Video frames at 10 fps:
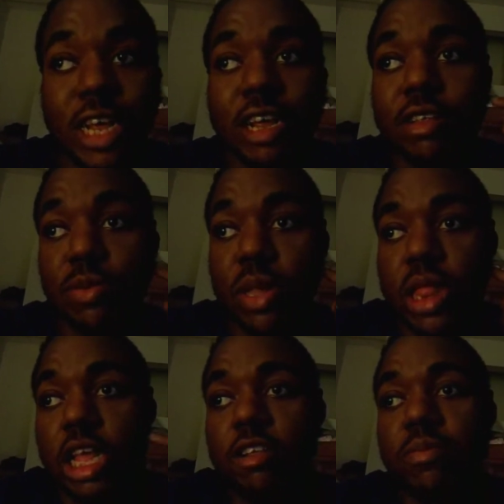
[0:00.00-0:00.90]
is
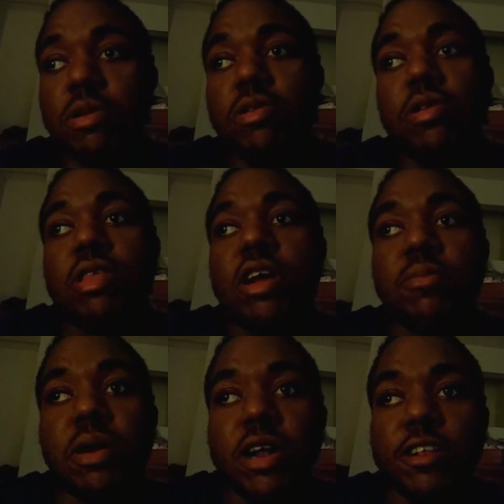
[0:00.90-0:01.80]
with these Bluetooth
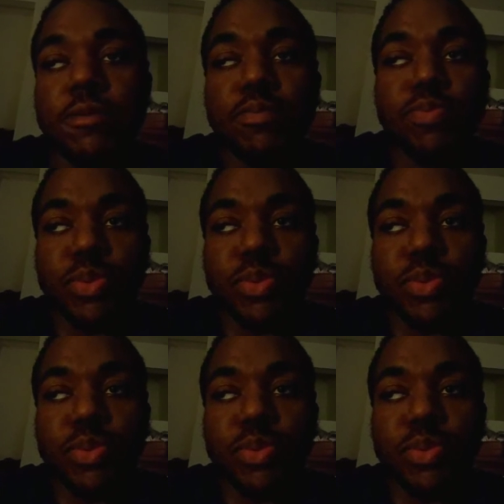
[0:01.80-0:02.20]
earbuds.